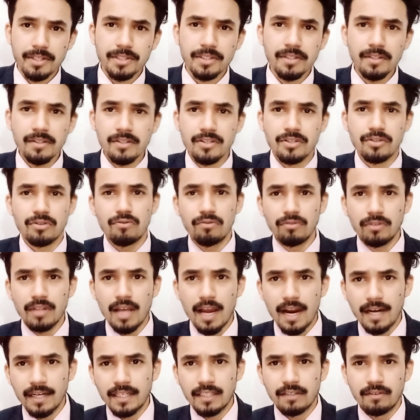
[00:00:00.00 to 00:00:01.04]
Through
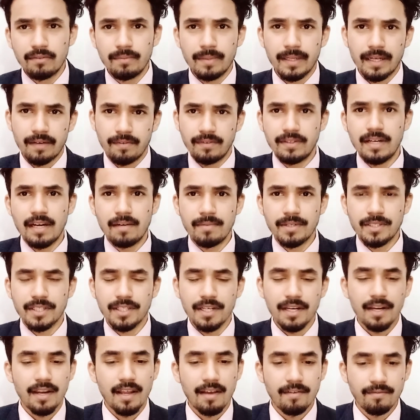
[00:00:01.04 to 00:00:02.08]
that, you will be given admission
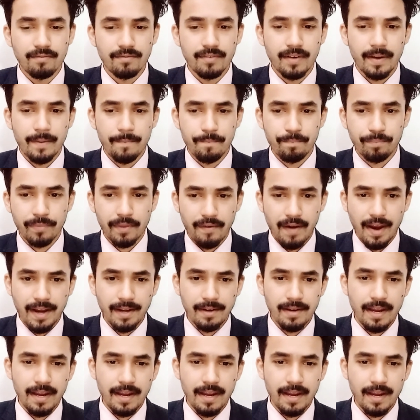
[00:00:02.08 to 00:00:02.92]
in MPhil, right?